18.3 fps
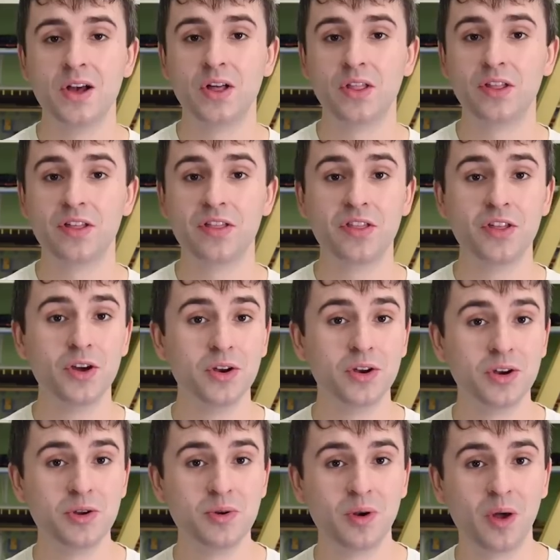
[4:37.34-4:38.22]
The
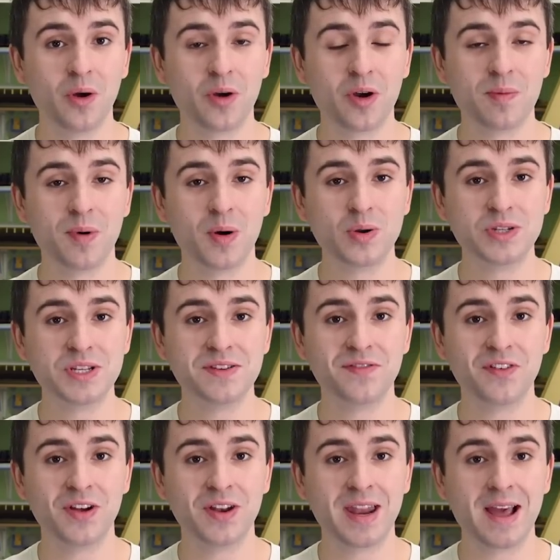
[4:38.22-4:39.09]
third new
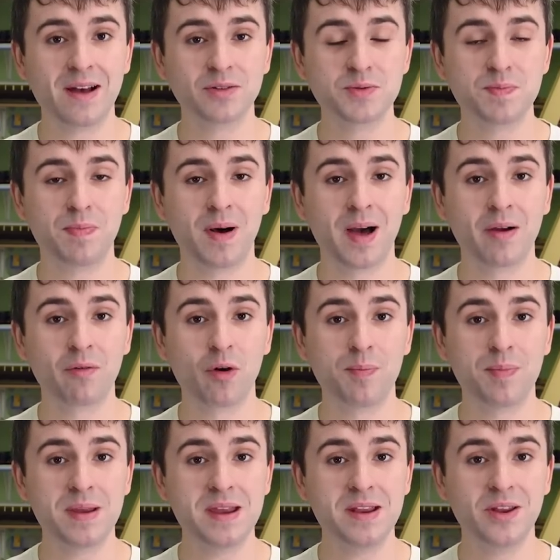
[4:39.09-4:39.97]
locomotive announced by
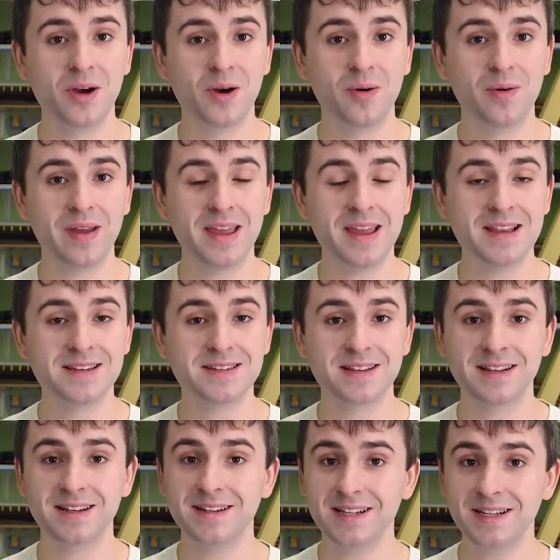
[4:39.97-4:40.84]
Rapido is
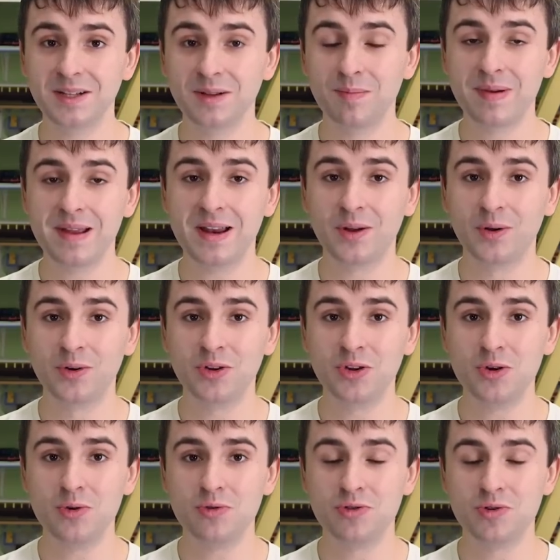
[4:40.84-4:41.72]
a little bit
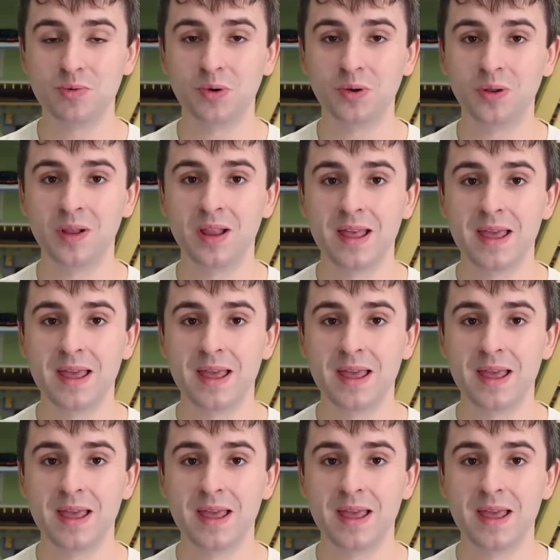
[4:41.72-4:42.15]
unusual.